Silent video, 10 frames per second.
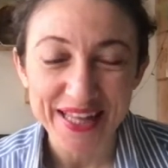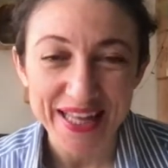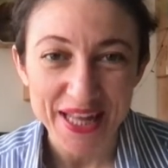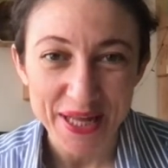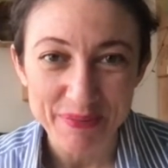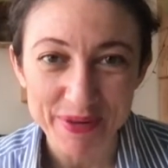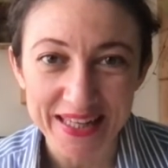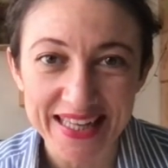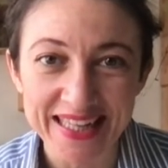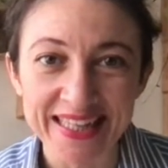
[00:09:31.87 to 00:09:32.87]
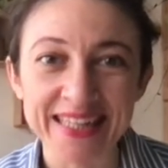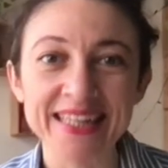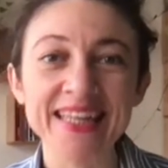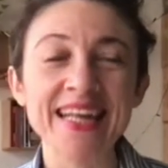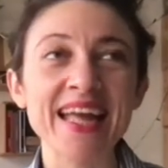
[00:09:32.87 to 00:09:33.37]
cabling,
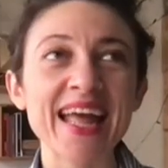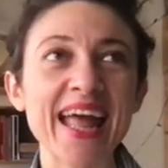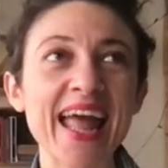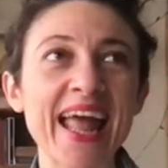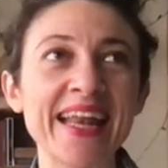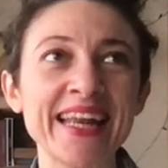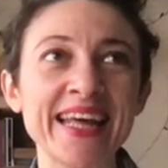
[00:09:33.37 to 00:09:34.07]
and